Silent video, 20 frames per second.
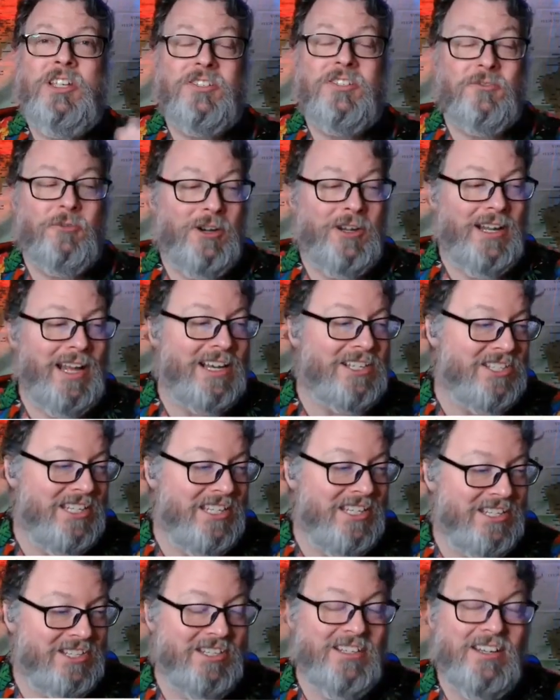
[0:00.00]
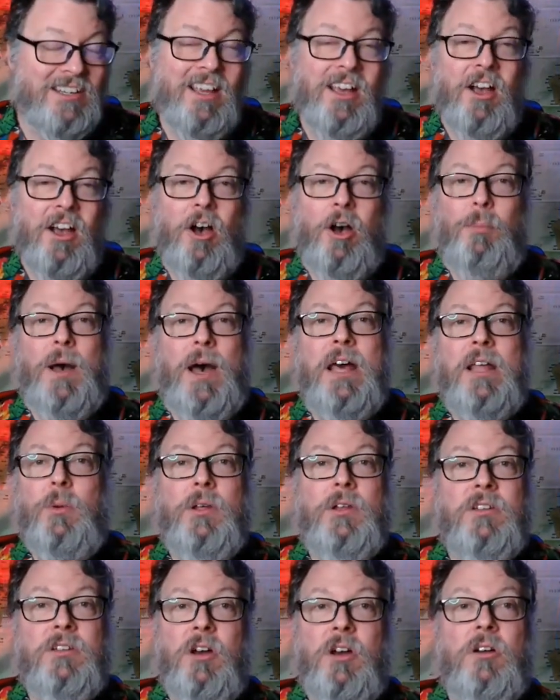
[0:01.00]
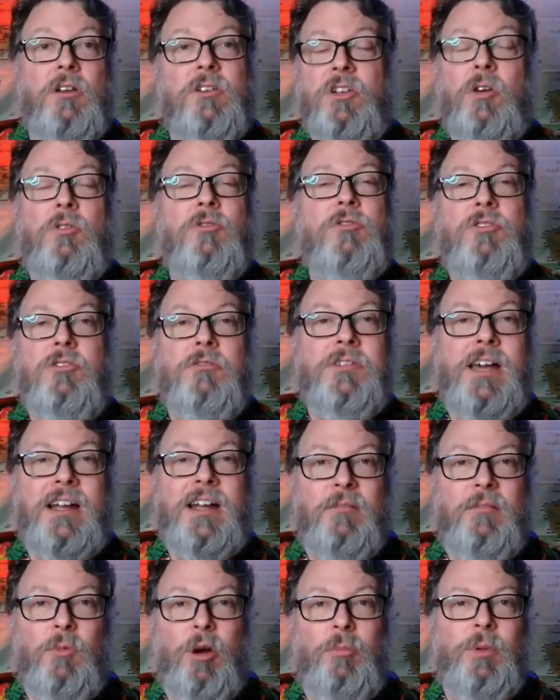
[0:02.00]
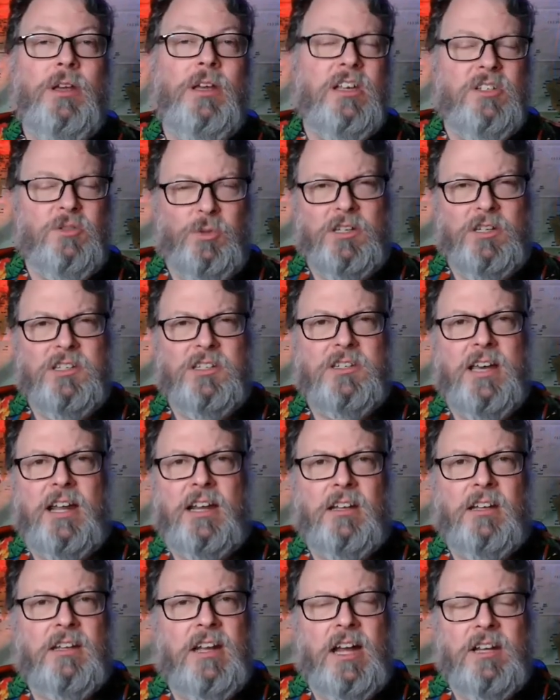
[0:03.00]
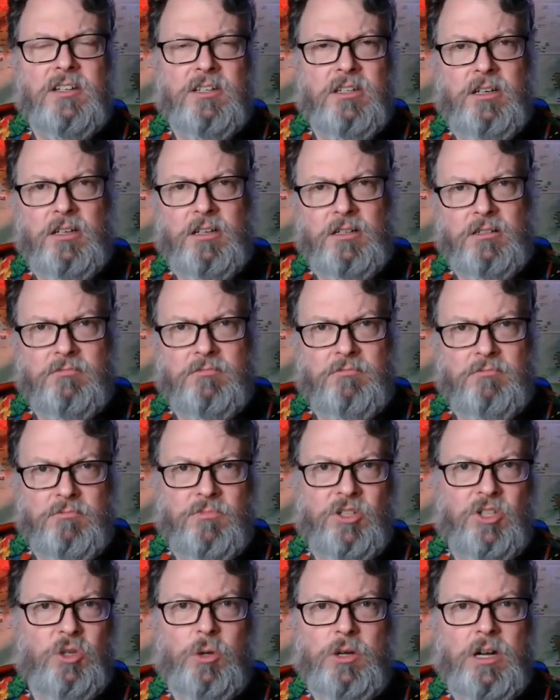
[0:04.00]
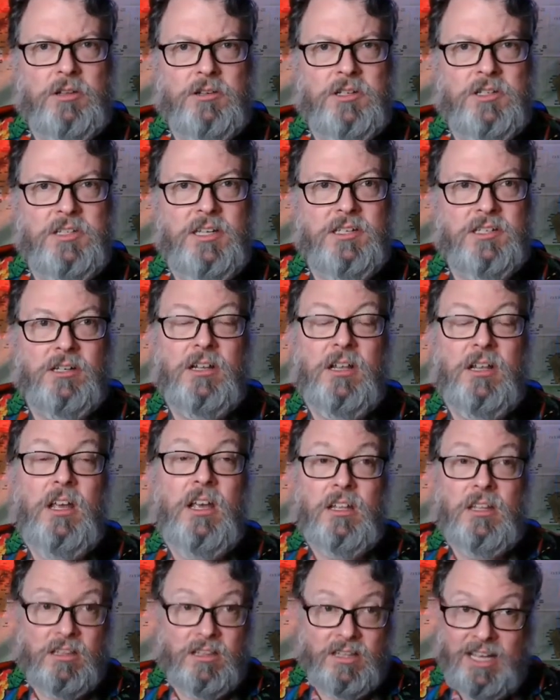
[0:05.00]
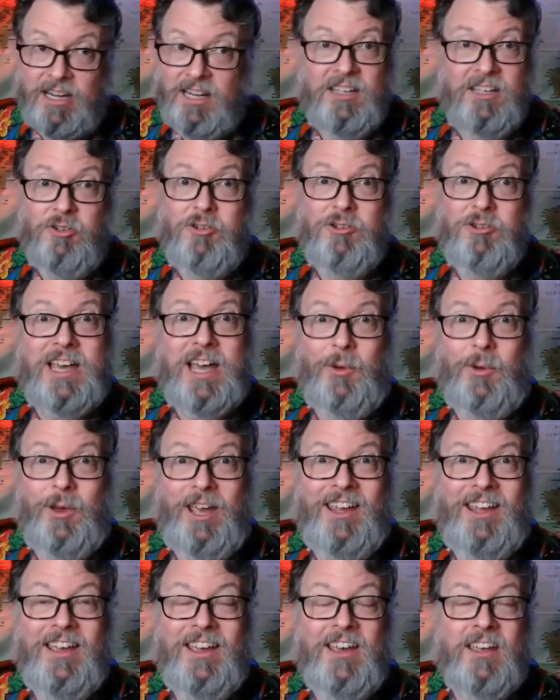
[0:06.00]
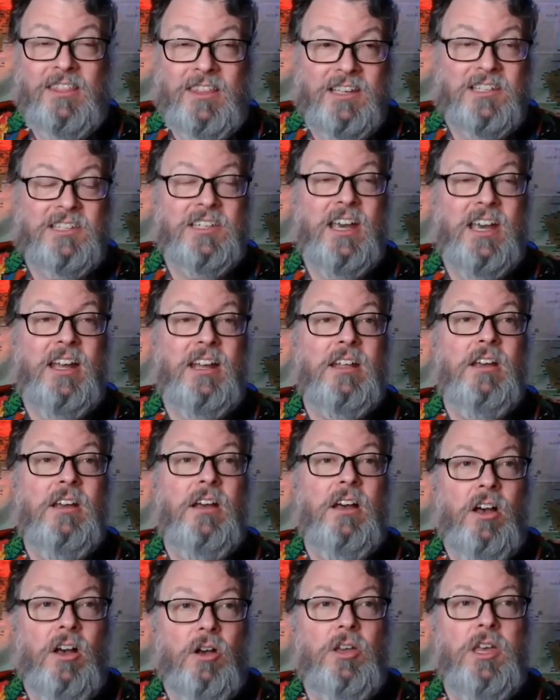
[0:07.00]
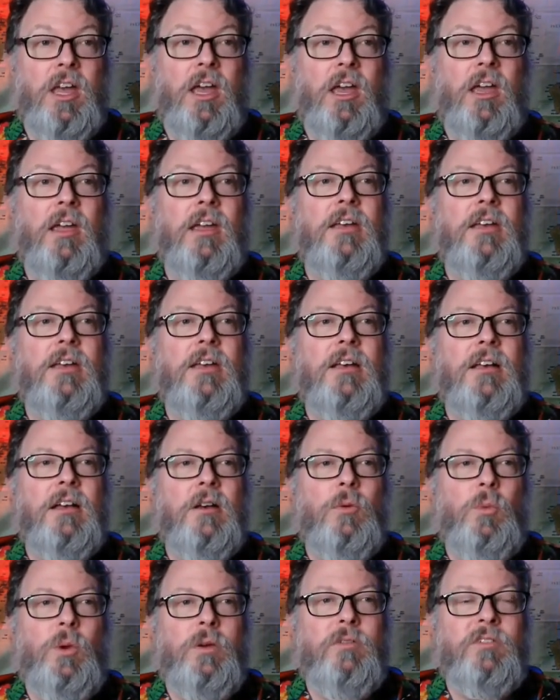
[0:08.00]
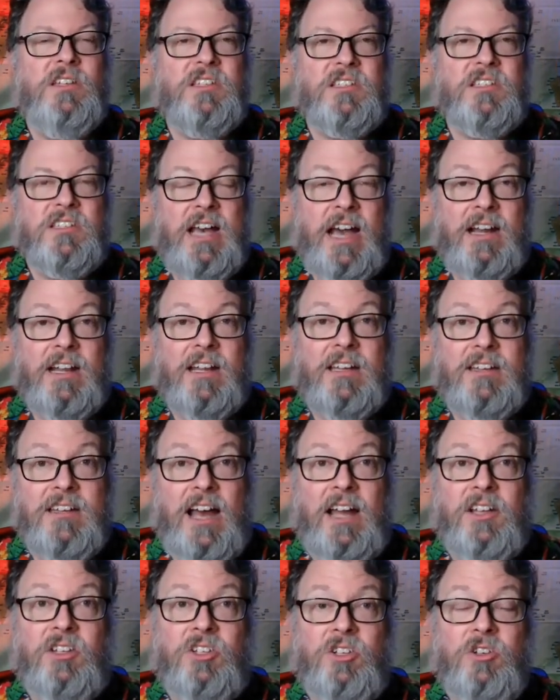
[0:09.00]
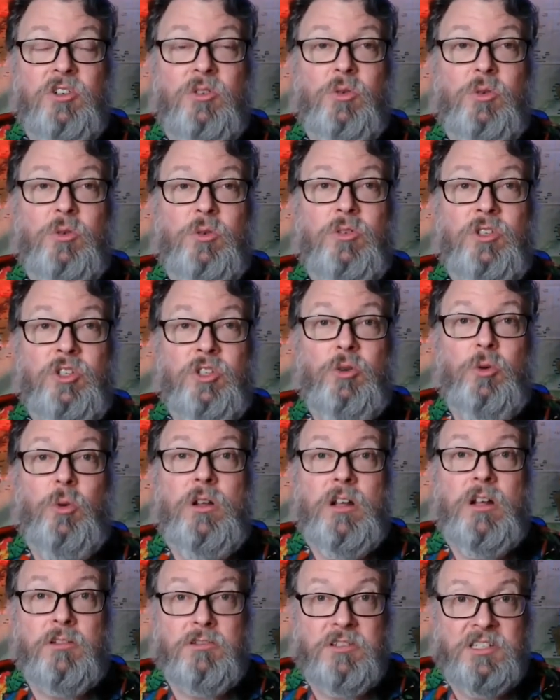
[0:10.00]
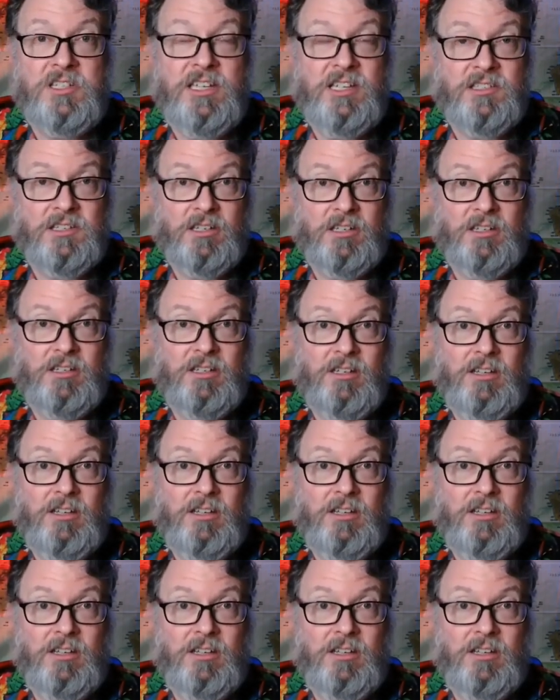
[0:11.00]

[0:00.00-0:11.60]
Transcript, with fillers: for next season. Oh, by the way, don't do that anymore because we decided not to do another season. They didn't do that way. They said, okay, we've decided not to do another season.